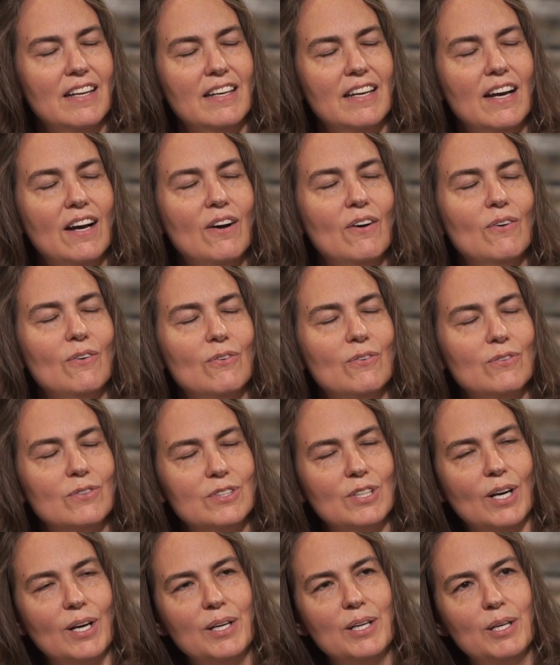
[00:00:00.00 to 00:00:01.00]
Now,
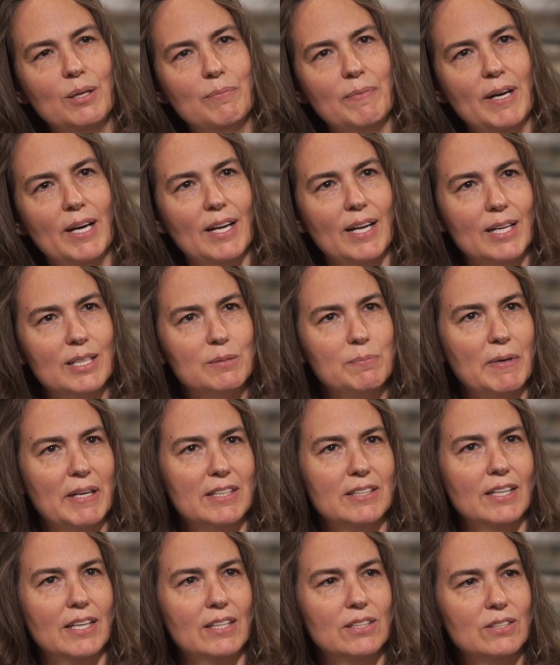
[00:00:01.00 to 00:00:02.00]
talking about
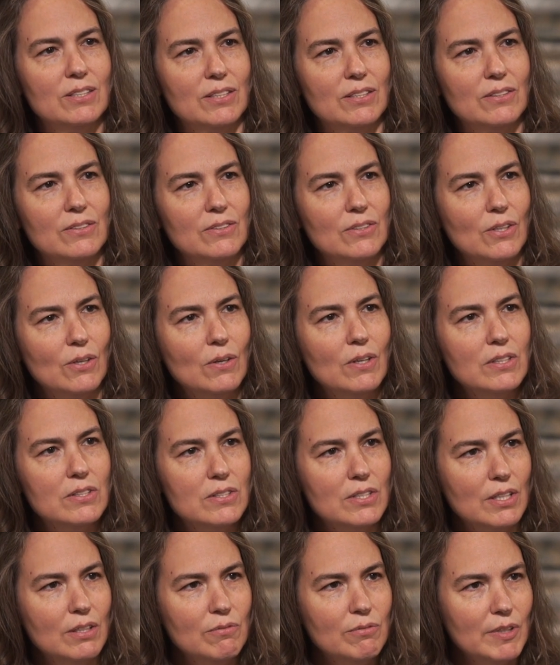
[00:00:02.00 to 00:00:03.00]
expectations, you had
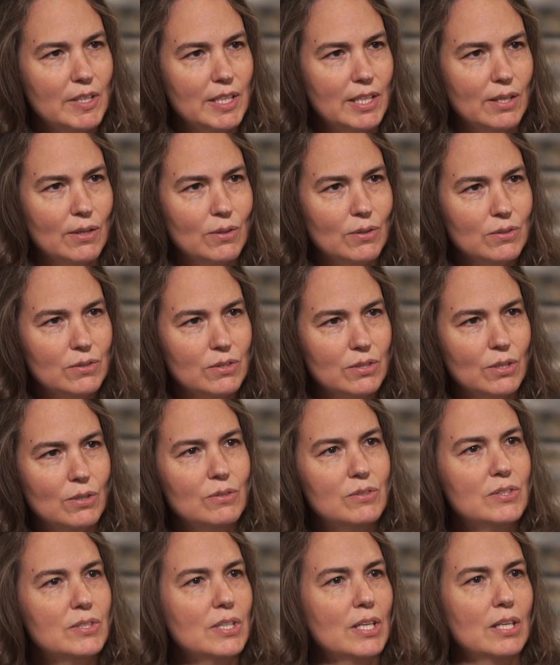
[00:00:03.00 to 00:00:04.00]
seen videos,
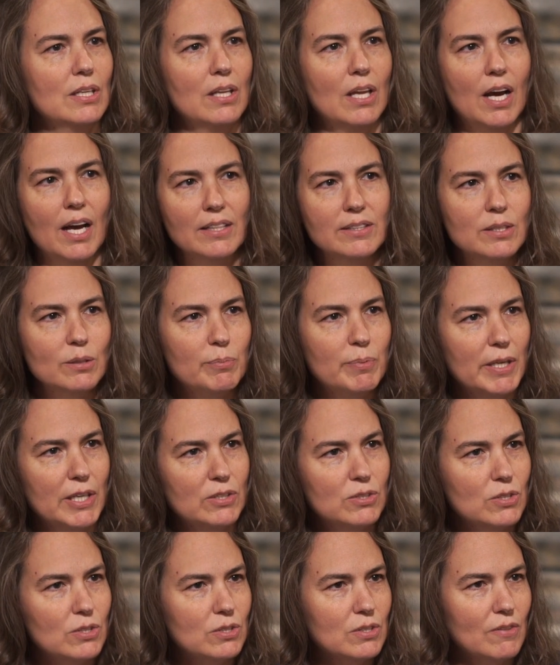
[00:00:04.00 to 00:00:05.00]
you'd seen lots of
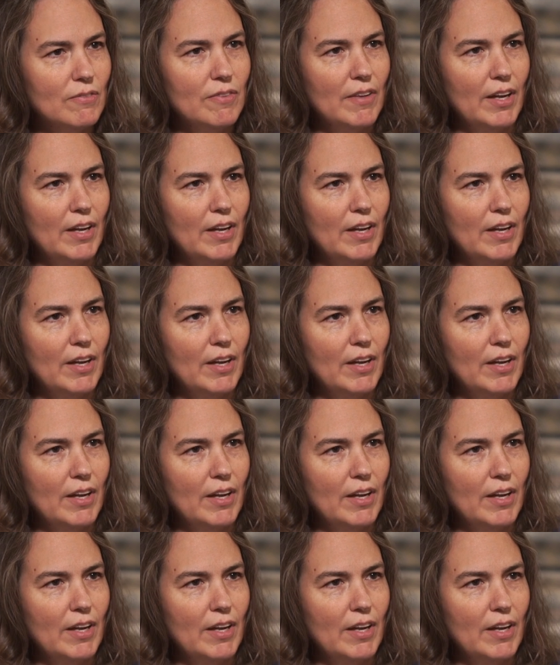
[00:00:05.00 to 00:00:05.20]
pictures of the